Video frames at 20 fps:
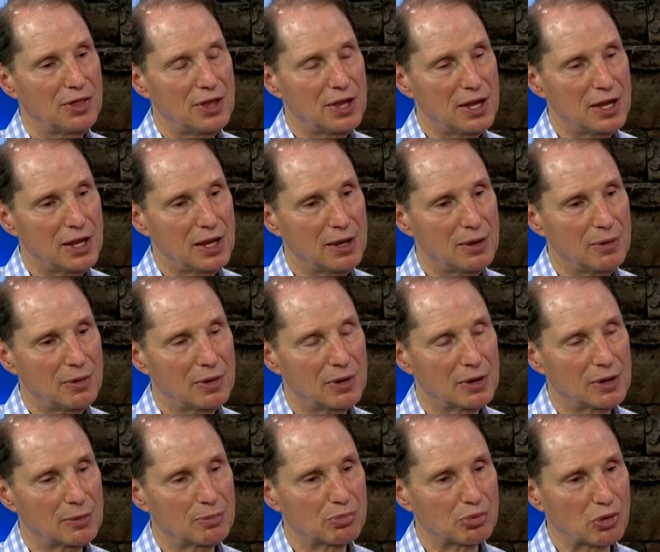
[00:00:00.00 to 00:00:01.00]
the
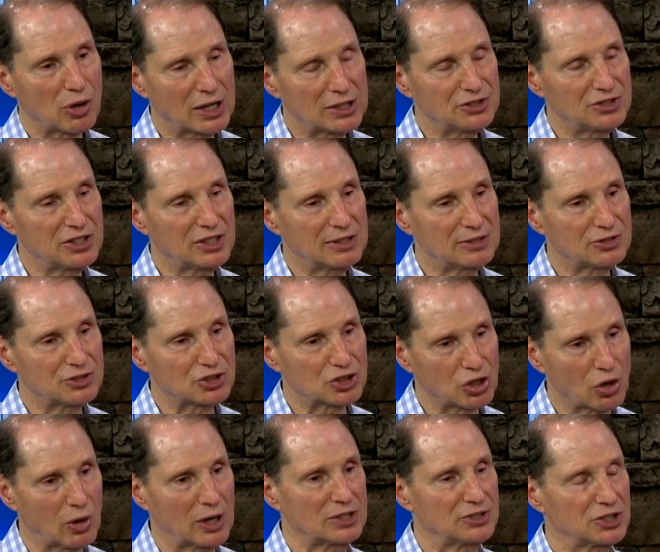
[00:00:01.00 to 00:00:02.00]
president's
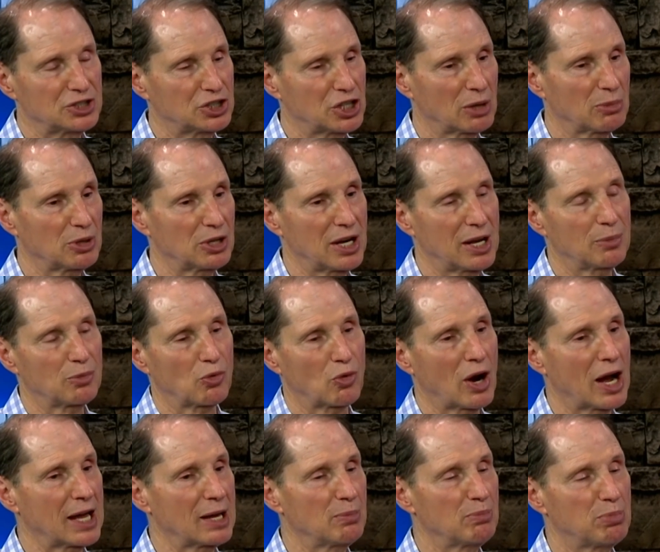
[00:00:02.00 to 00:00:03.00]
choice, a gentleman named
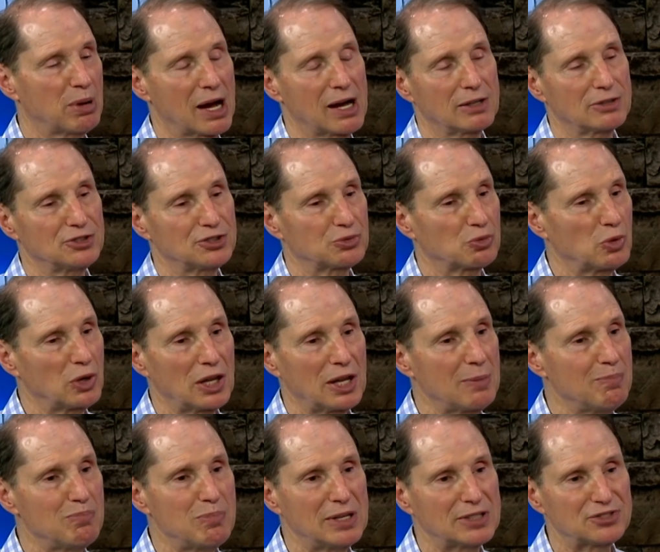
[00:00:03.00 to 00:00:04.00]
Ryan Bounds,
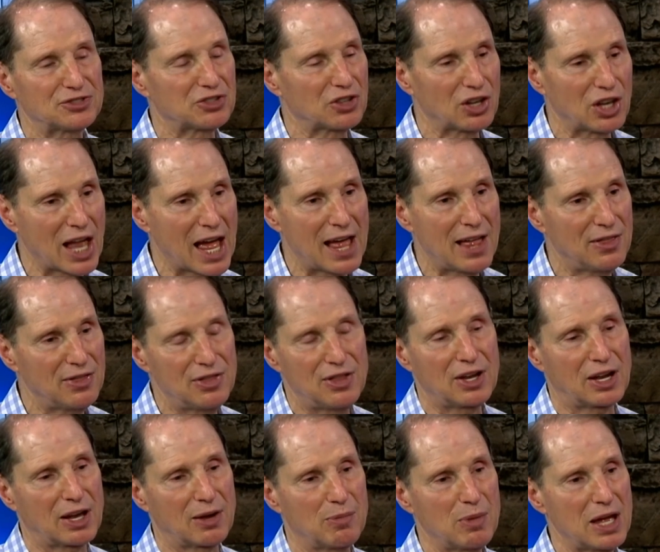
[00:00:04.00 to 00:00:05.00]
really
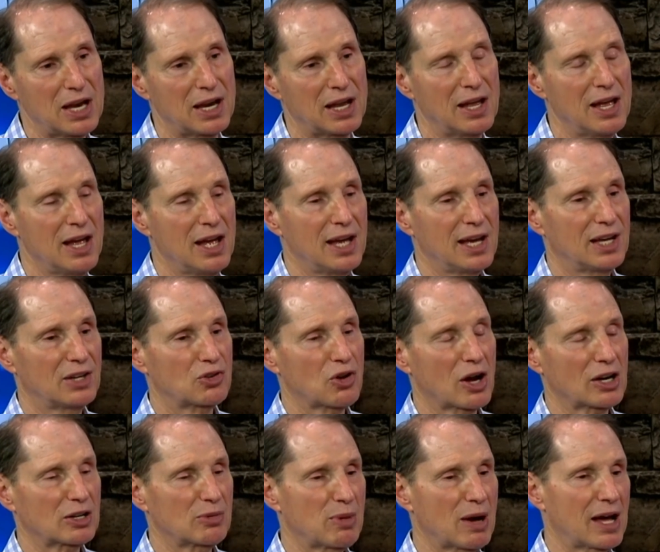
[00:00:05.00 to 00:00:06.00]
misled the committee. He
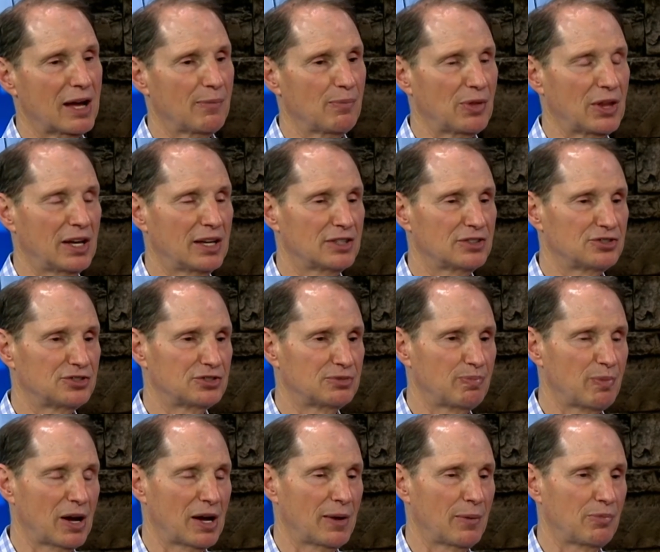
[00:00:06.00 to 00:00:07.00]
talked about his
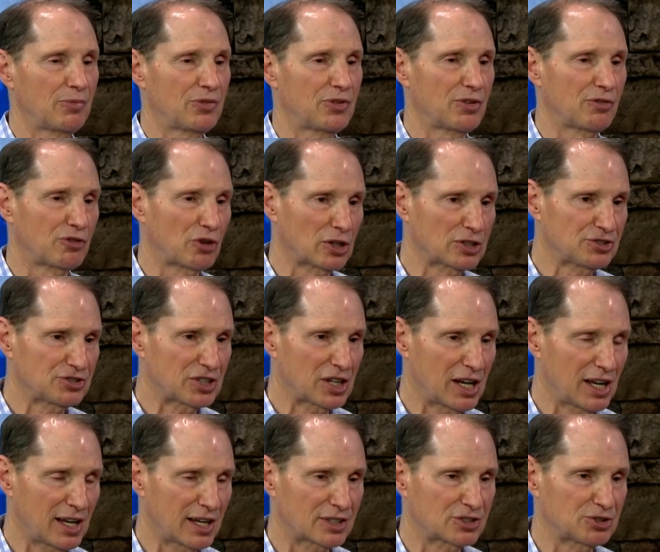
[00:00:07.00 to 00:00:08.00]

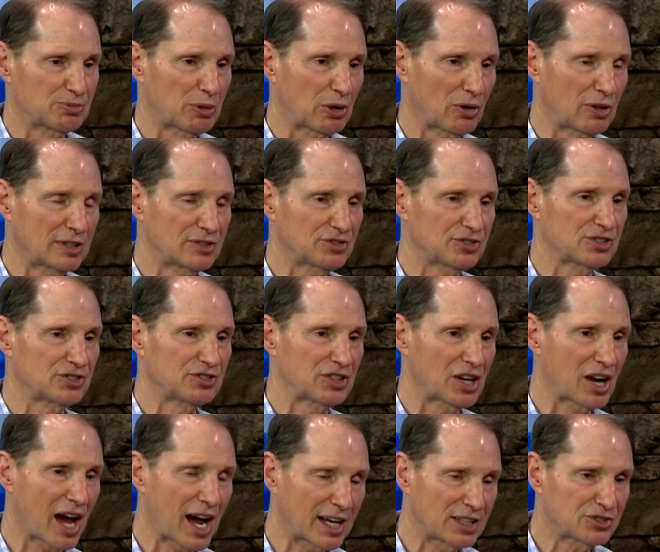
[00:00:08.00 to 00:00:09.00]
diversity experiences
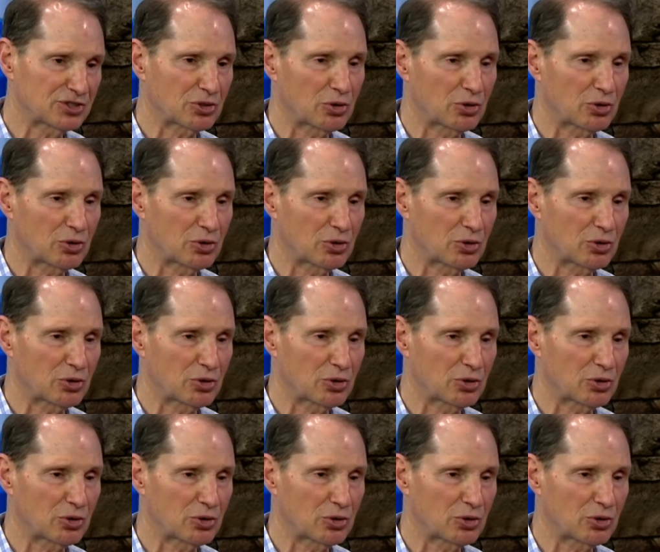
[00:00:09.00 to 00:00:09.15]
in high